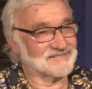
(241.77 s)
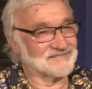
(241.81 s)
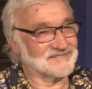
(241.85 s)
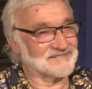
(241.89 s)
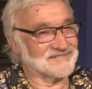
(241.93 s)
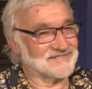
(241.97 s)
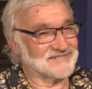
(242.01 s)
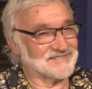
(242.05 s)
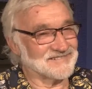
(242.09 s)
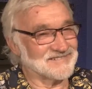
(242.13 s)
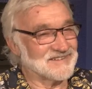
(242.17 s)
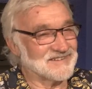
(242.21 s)

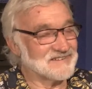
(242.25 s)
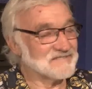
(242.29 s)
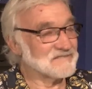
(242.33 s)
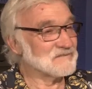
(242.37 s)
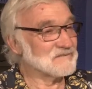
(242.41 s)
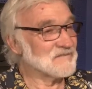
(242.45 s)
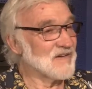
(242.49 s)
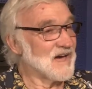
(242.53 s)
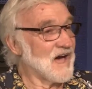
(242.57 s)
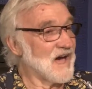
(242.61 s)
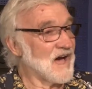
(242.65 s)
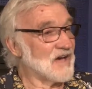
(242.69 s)

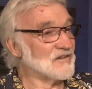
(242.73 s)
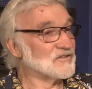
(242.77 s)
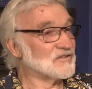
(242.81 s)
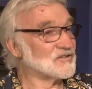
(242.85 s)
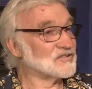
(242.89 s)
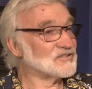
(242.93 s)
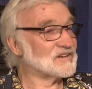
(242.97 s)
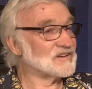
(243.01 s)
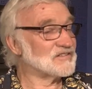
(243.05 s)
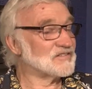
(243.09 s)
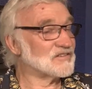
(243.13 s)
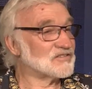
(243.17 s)

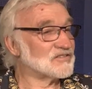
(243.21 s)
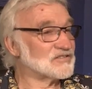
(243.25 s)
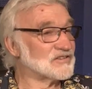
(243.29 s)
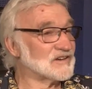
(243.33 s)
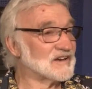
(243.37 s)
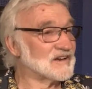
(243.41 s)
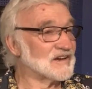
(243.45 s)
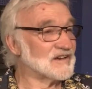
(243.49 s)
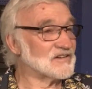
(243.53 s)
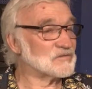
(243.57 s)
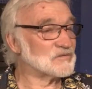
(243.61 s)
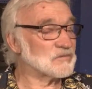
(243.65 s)
and you see,
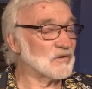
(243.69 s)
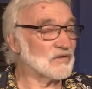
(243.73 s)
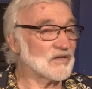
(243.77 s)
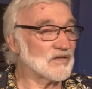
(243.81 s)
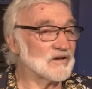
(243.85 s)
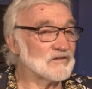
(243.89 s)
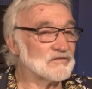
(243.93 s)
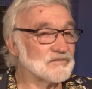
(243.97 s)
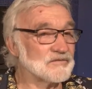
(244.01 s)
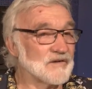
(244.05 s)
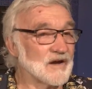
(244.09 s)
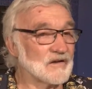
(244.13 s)
the thing is,
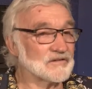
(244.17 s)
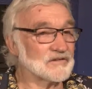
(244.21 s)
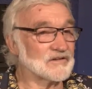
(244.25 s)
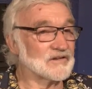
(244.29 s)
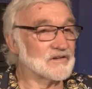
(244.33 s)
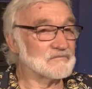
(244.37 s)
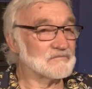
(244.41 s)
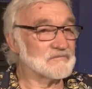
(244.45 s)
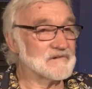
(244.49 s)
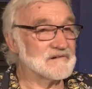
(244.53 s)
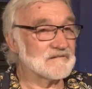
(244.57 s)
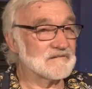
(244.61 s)
what they
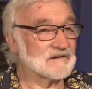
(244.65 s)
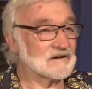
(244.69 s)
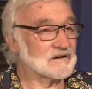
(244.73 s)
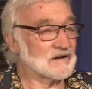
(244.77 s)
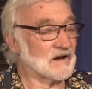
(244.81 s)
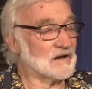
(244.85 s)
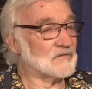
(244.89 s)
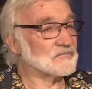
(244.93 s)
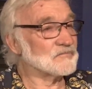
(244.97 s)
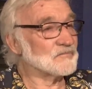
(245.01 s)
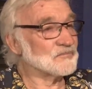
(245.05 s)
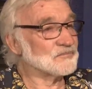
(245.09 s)
found in
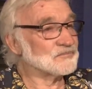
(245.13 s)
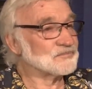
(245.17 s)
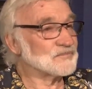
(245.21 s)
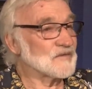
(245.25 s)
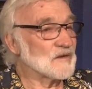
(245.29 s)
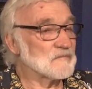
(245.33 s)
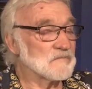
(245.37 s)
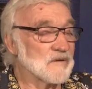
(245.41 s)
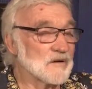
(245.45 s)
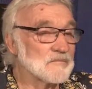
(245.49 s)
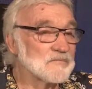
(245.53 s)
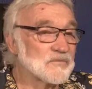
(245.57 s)
America,
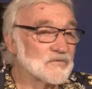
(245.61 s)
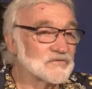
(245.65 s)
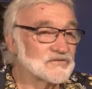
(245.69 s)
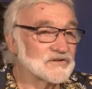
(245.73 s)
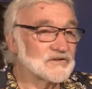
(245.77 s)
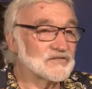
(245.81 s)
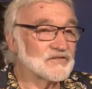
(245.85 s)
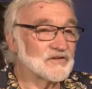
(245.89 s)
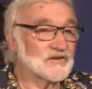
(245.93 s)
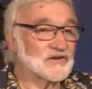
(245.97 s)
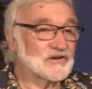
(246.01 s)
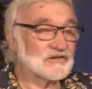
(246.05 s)
by
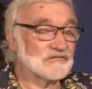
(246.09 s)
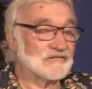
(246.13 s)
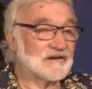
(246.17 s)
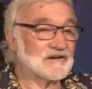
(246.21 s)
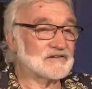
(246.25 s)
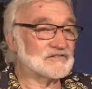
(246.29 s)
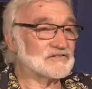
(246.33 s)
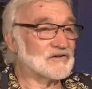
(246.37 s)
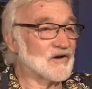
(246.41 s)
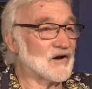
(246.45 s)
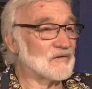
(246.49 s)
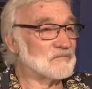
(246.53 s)
putting the
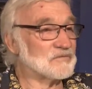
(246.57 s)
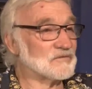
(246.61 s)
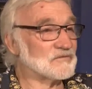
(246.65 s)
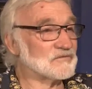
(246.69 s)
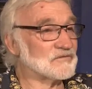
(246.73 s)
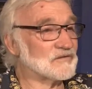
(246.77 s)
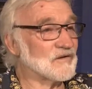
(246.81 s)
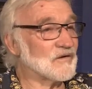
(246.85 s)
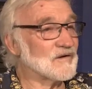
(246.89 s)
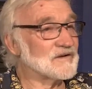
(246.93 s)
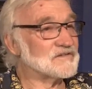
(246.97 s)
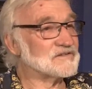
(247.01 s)
correct
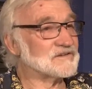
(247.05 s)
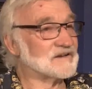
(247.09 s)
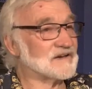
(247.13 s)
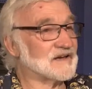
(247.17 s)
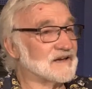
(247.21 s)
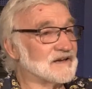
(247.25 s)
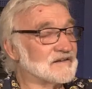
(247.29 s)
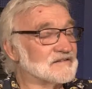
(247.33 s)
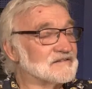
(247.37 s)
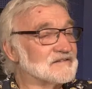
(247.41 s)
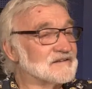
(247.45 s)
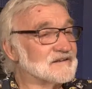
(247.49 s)
type of
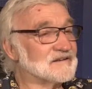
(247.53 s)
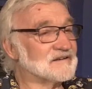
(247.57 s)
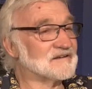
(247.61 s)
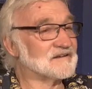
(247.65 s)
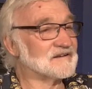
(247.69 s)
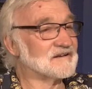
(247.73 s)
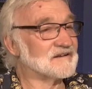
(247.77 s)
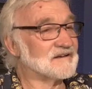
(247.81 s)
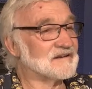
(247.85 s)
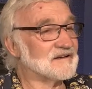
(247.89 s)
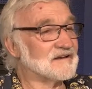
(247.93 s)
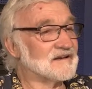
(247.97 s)
lighting in,
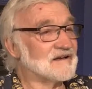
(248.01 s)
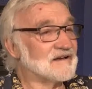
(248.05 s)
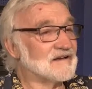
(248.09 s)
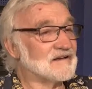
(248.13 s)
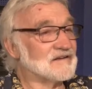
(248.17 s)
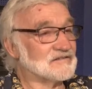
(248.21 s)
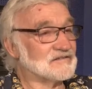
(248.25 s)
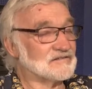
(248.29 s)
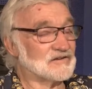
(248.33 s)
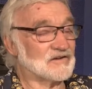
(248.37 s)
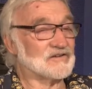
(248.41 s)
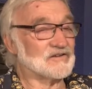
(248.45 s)

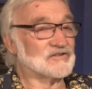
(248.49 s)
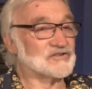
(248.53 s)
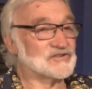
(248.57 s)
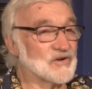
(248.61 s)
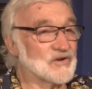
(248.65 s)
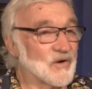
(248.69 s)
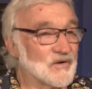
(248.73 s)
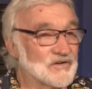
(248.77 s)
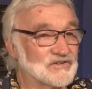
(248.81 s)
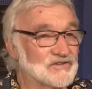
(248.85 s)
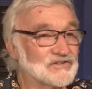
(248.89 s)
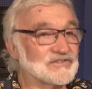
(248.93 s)
so
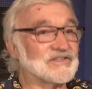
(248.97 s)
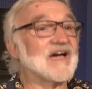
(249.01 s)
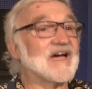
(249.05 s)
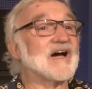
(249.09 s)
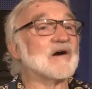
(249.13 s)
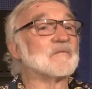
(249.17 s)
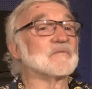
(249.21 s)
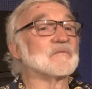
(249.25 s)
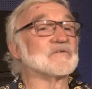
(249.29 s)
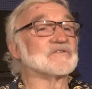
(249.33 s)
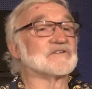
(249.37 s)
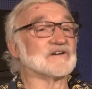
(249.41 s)
it shines
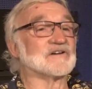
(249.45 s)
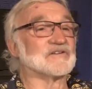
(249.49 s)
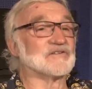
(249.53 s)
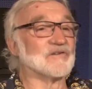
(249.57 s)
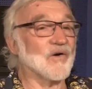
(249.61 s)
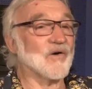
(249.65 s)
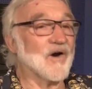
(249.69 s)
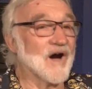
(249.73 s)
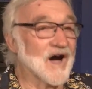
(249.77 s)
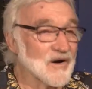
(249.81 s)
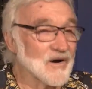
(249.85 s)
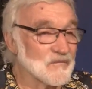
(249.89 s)
downwards
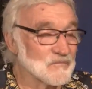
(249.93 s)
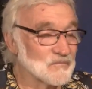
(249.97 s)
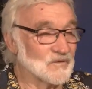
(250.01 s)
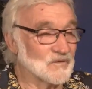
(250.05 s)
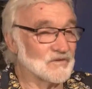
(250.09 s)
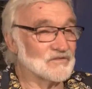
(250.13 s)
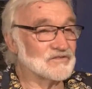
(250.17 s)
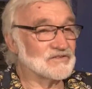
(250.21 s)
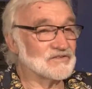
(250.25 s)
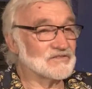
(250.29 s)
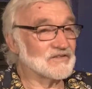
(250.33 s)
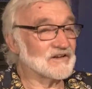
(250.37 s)
mm. and not
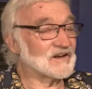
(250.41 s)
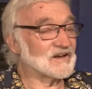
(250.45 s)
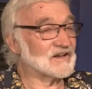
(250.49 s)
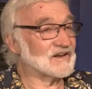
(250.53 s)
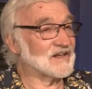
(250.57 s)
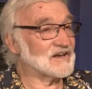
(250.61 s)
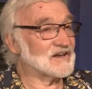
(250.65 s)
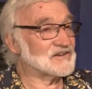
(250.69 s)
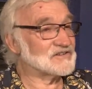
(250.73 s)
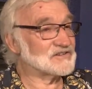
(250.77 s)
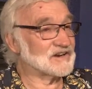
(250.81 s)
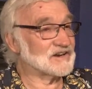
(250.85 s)
upwards,
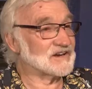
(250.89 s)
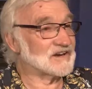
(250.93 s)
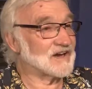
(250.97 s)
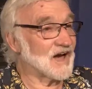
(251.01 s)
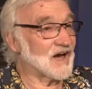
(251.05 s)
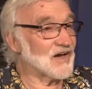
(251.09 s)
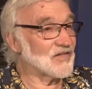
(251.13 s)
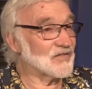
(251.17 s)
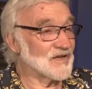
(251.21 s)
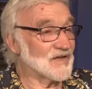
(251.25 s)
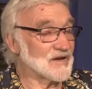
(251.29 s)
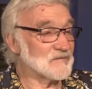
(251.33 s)
they could
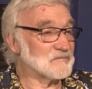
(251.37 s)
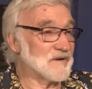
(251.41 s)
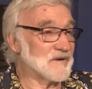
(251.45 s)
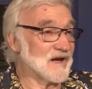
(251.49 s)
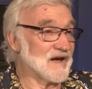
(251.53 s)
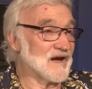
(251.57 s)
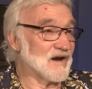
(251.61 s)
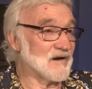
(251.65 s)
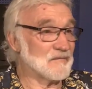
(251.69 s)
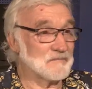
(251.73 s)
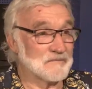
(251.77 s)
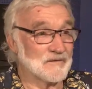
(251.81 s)
actually cut
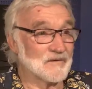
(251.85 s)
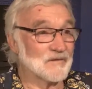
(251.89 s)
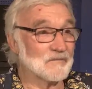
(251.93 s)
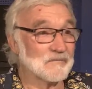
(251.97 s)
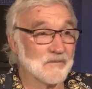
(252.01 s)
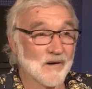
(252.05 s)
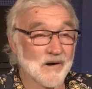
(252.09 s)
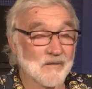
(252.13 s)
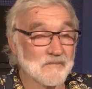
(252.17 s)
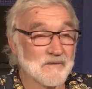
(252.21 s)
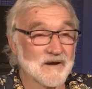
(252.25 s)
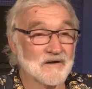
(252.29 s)
their power
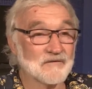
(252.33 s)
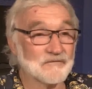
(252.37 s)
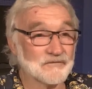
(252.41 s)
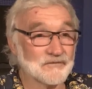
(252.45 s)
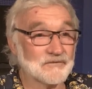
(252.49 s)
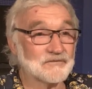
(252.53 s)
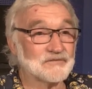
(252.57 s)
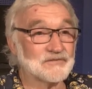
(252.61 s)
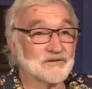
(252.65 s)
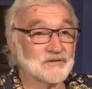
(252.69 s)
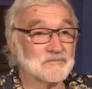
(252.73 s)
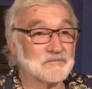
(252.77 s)
bill by
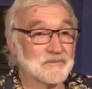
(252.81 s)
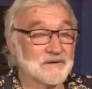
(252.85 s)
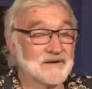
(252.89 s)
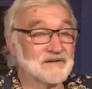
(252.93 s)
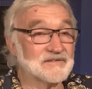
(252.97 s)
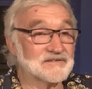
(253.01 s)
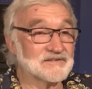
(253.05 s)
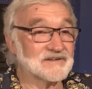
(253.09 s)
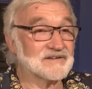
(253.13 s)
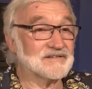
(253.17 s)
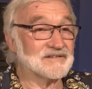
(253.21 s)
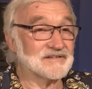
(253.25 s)
about
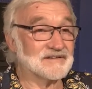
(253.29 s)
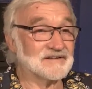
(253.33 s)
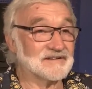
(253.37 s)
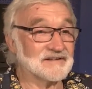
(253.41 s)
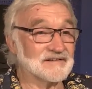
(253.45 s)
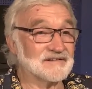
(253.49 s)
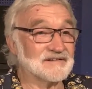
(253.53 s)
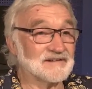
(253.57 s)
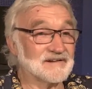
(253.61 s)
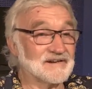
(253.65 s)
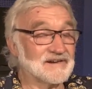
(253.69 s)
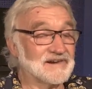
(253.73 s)
50%.
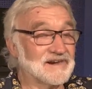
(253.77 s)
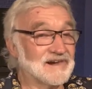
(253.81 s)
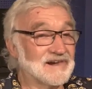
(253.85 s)
It's all yeah.